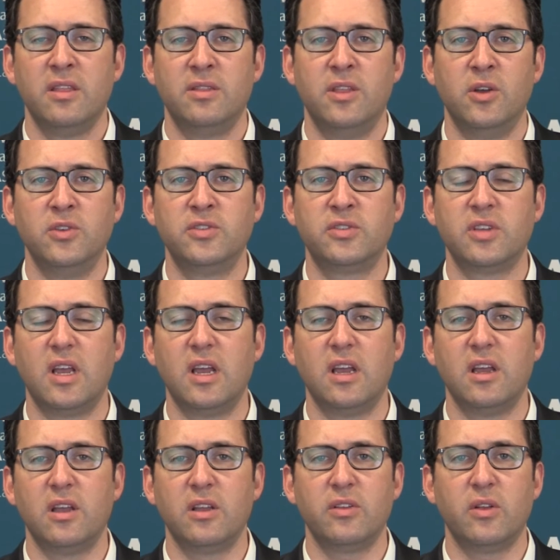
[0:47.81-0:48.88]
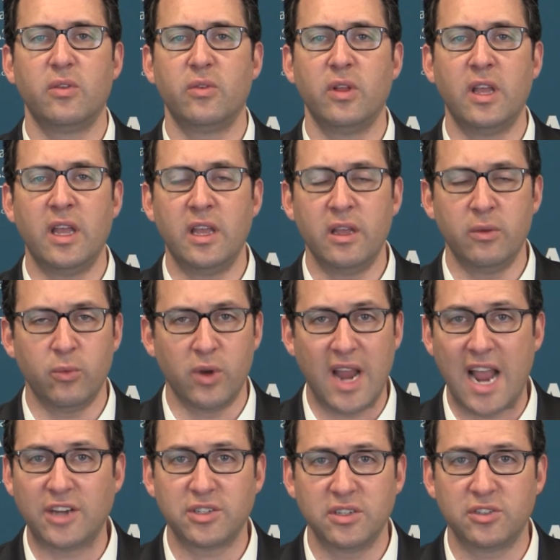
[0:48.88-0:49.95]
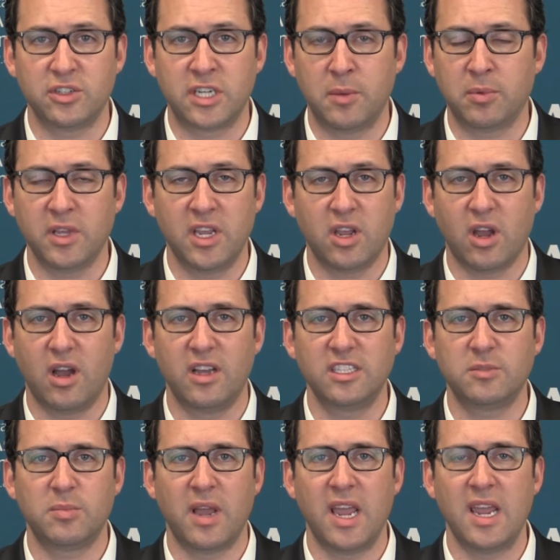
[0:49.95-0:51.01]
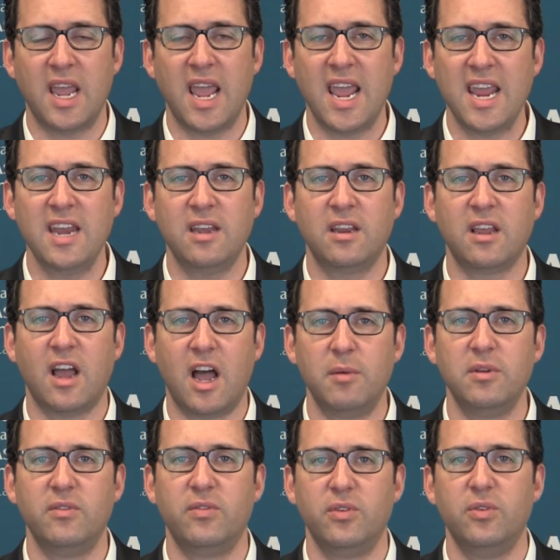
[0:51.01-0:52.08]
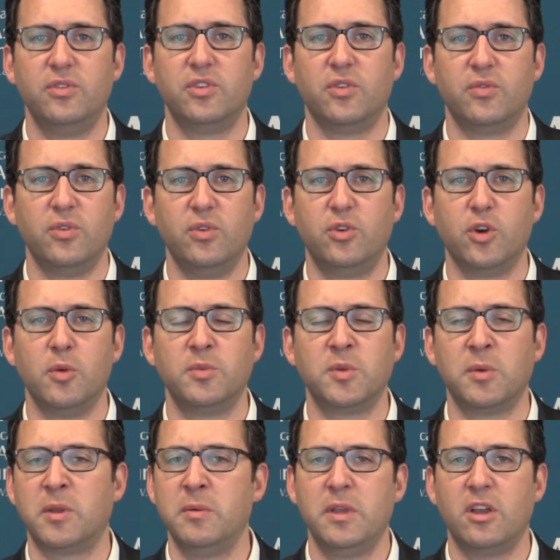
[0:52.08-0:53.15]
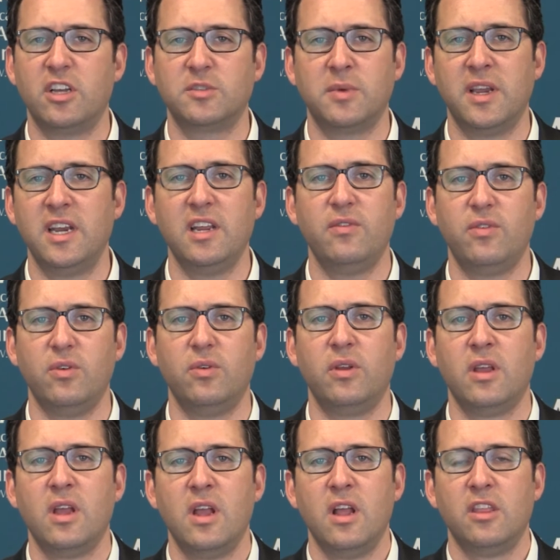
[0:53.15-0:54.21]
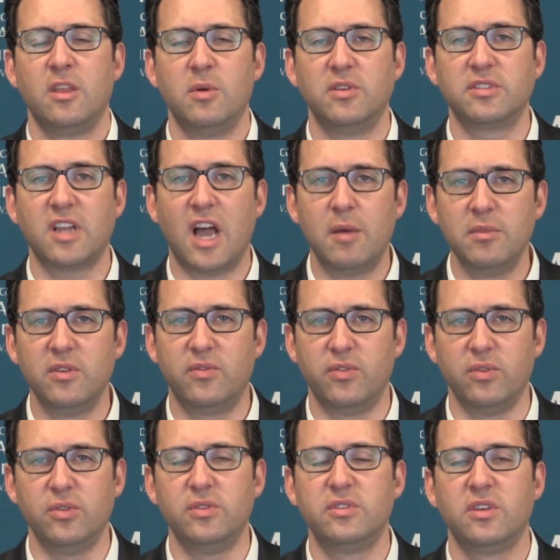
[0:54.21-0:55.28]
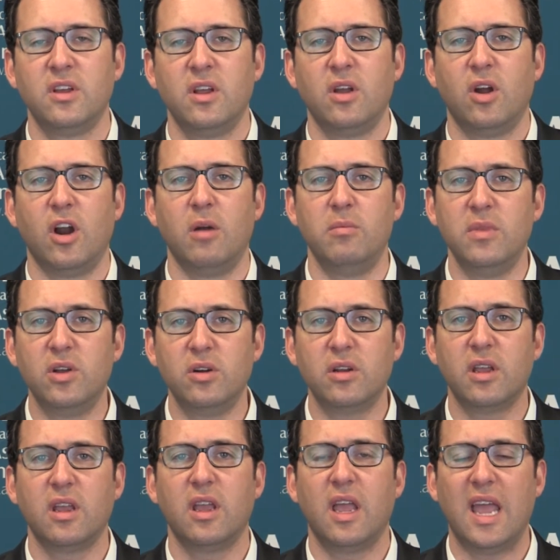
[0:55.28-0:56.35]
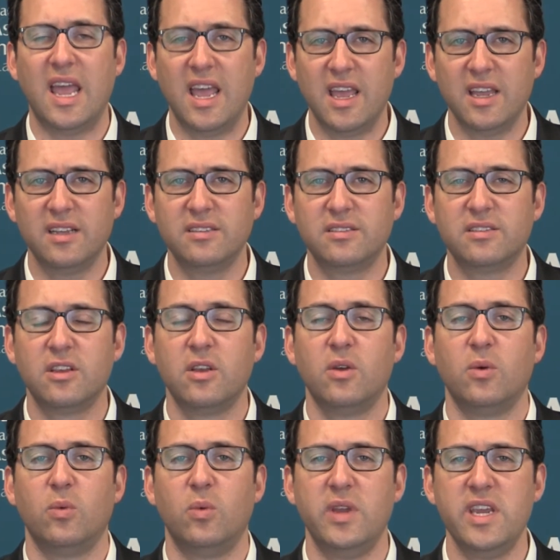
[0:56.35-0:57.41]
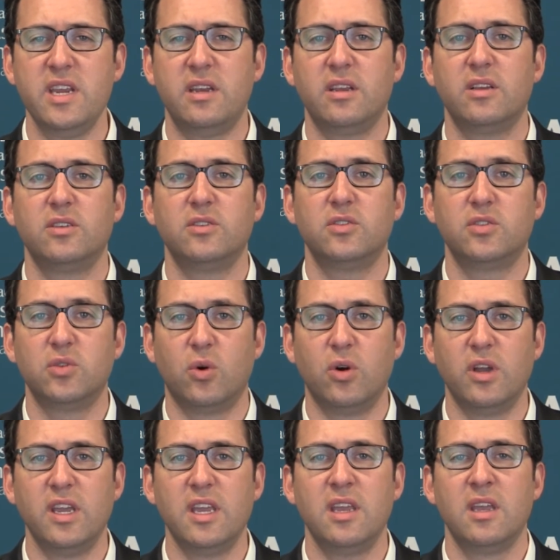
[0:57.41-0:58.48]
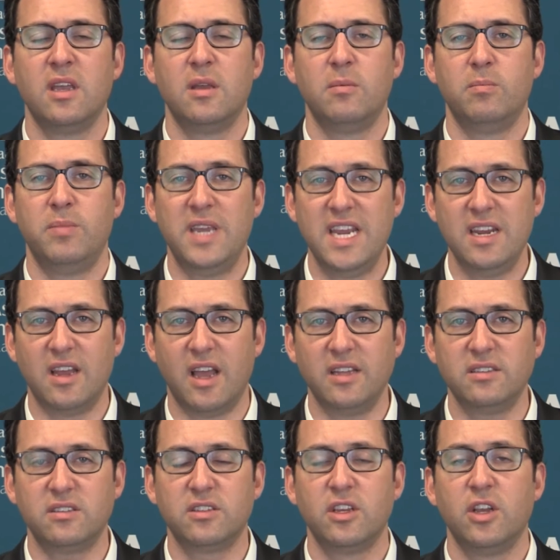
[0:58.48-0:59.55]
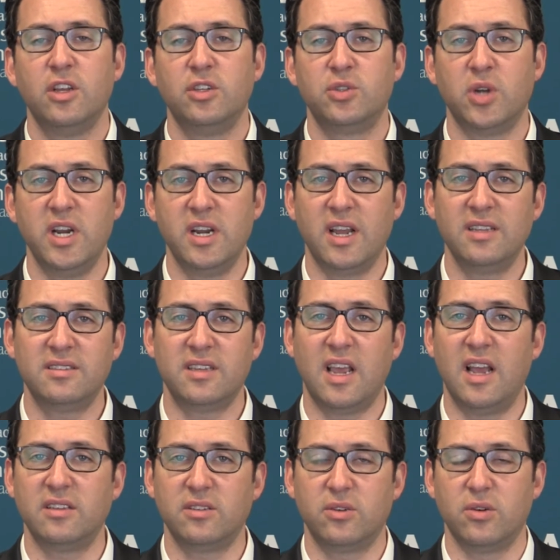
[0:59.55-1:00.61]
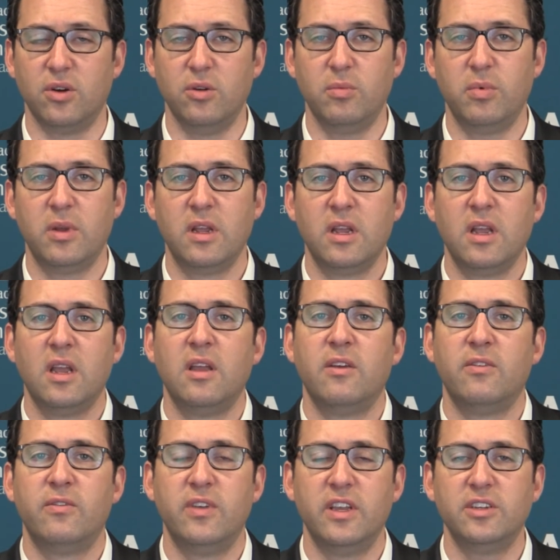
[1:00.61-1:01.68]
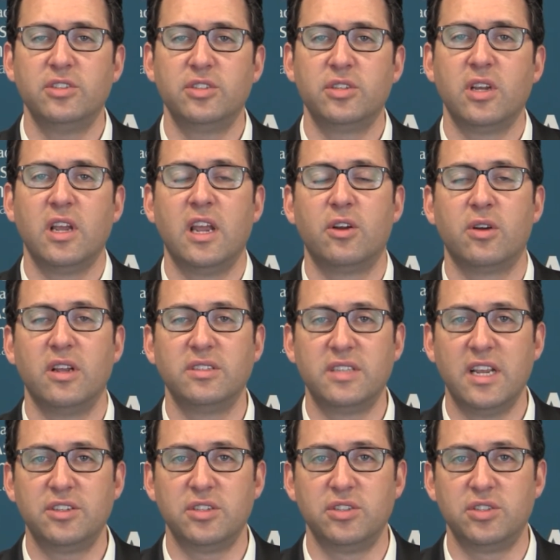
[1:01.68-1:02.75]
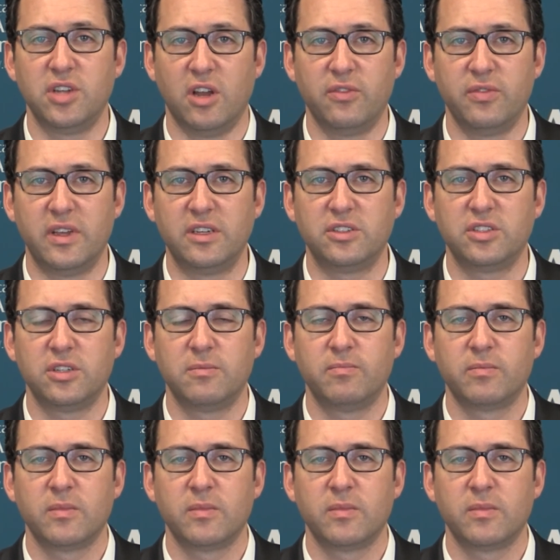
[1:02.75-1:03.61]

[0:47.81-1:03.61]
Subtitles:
Those reactions are typically caused by 8 common foods or food groups, but it can be caused by any food. The most common foods are milk, eggs, wheat, soy, peanuts, tree nuts as a group, fish, and crustacean shellfish.